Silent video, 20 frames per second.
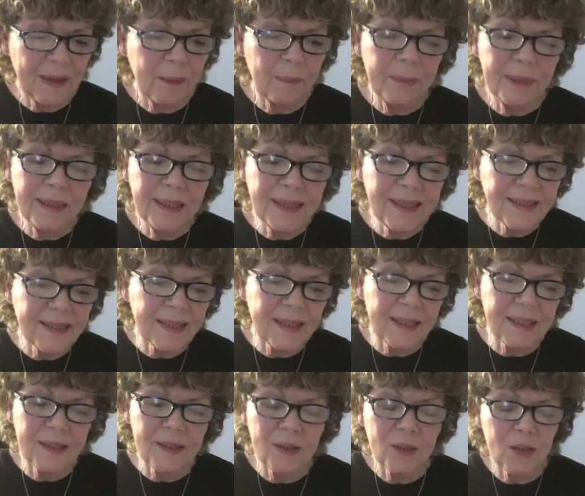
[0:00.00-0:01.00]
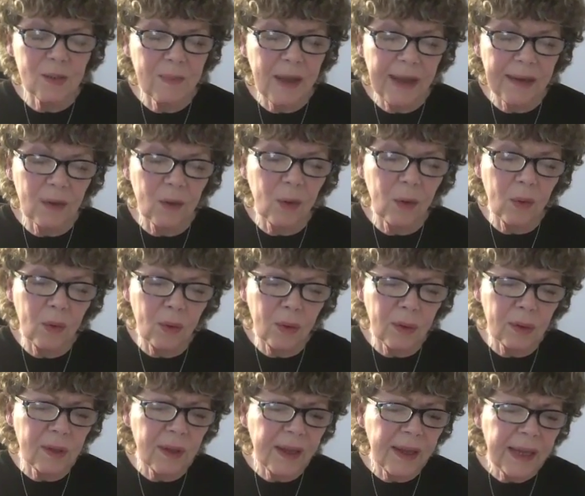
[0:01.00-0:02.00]
Please listen to my
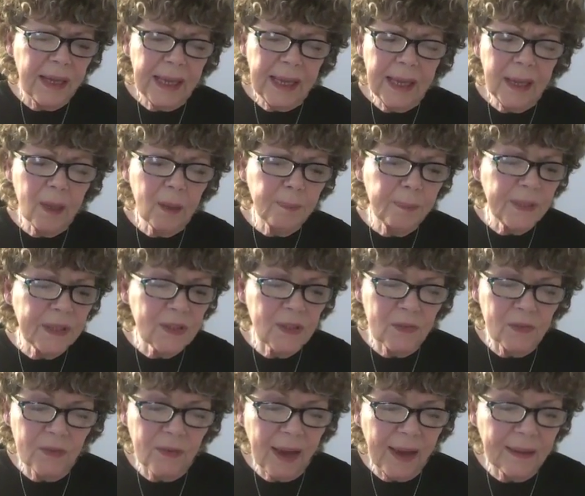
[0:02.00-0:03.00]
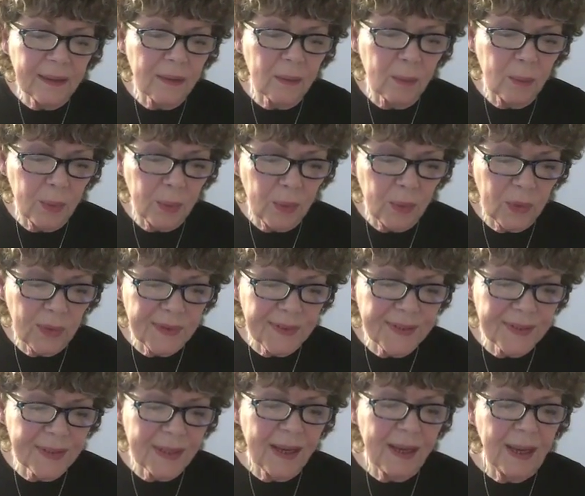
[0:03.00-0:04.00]
call. Help me to find the
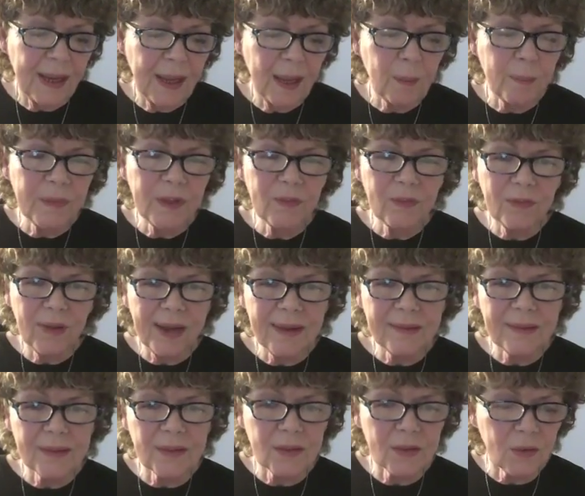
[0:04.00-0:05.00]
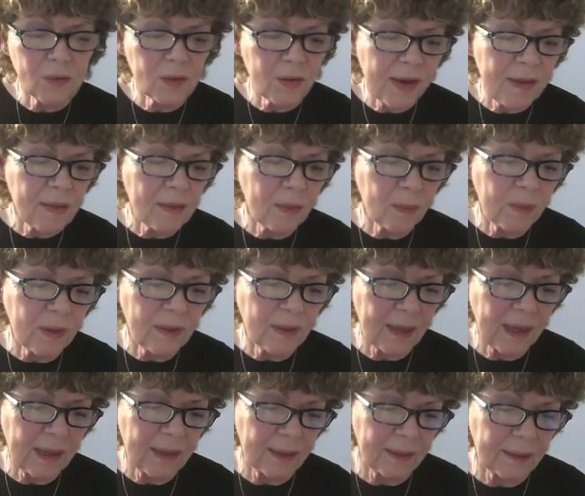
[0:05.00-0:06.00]
words. Help me find the strength
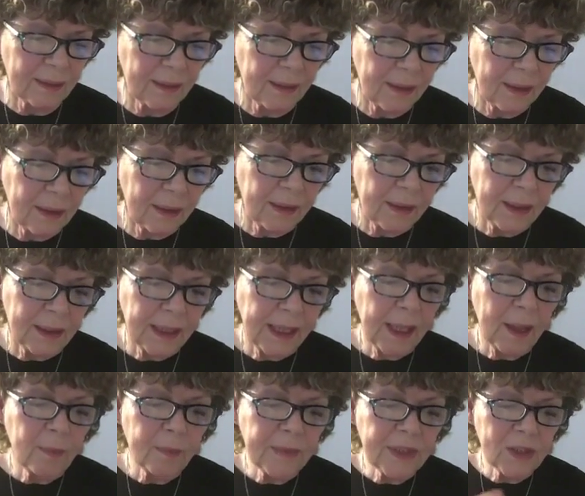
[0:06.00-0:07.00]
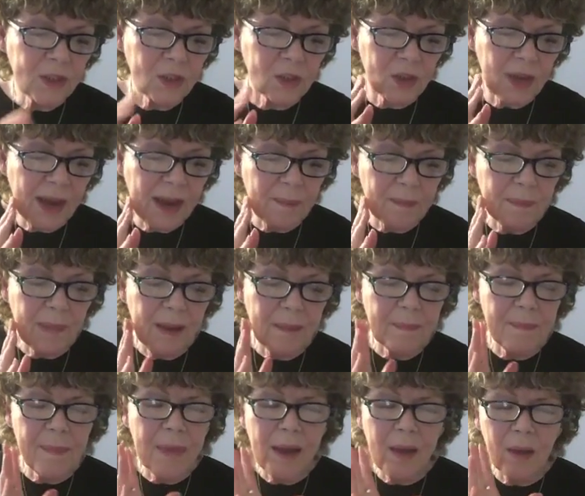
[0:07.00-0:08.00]
within. Help me shape my
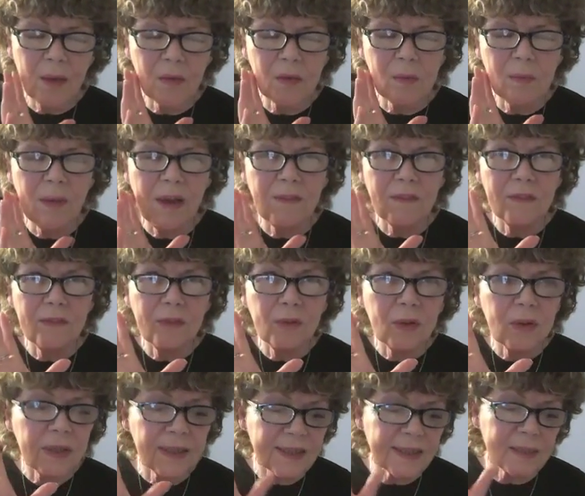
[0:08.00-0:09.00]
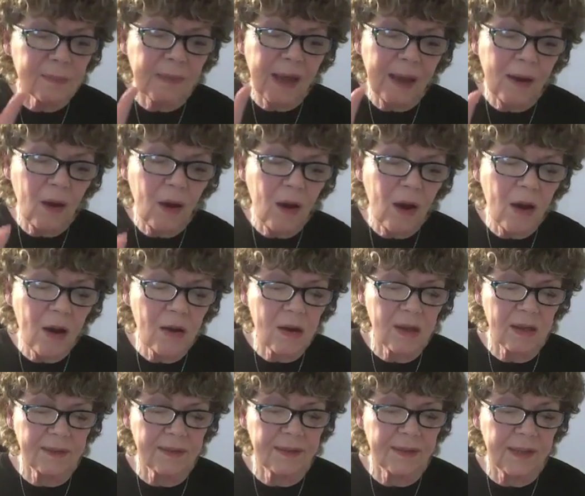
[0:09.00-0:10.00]
mouth, my voice, my
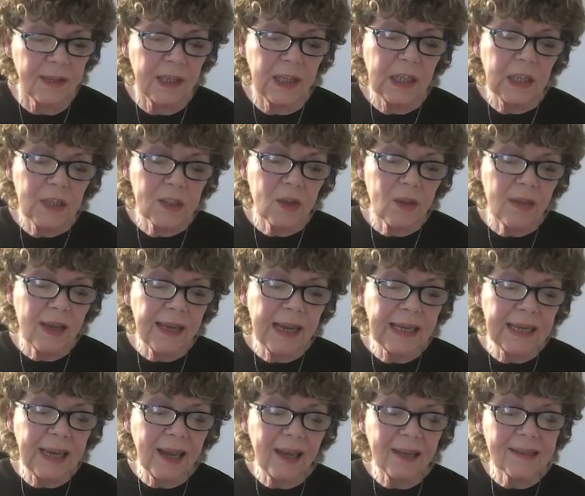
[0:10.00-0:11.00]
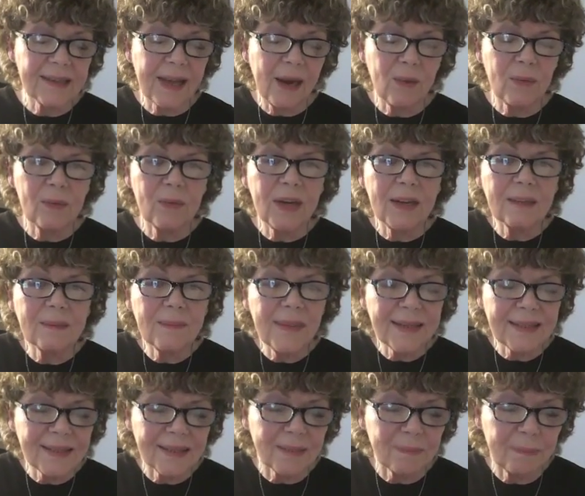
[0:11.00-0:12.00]
heart, so that I can direct my
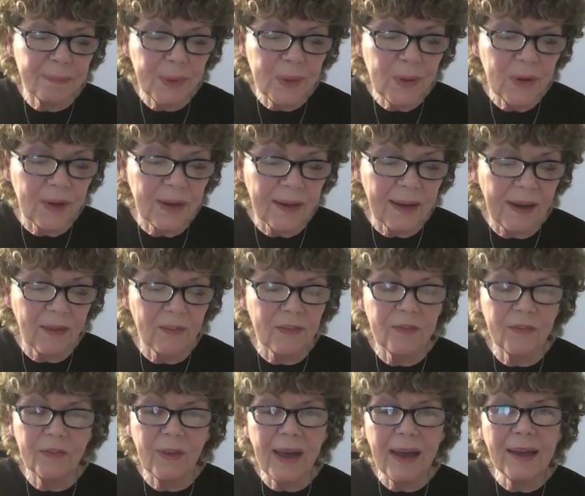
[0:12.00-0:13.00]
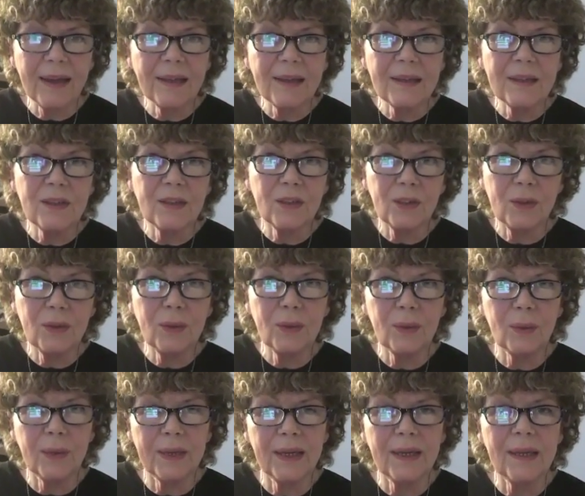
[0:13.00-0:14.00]
spirit and find
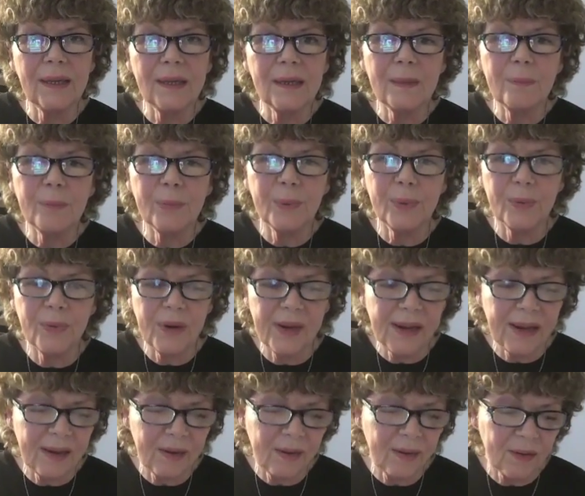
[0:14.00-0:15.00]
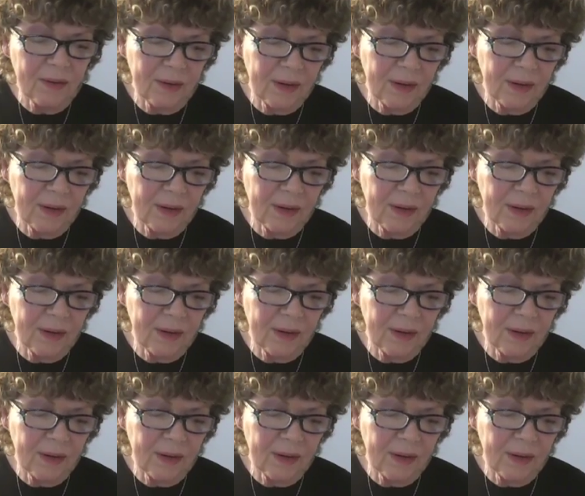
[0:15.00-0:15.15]
you in prayer.